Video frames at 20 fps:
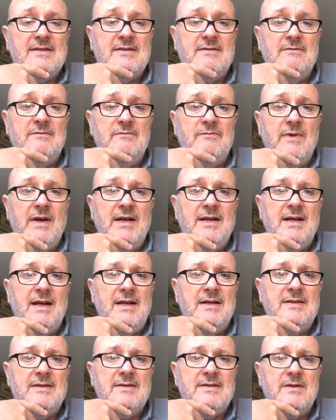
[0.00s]
to
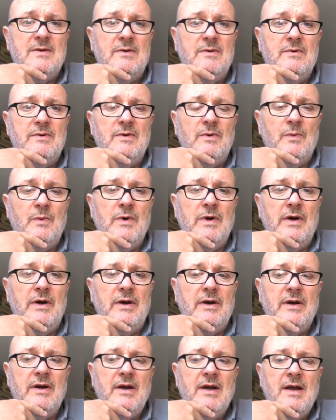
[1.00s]
radiators that
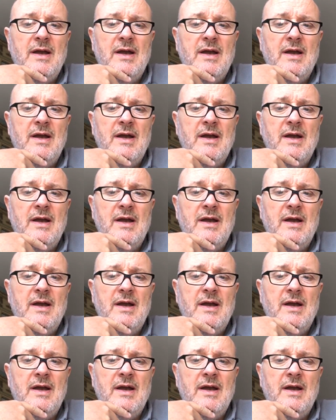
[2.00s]
work.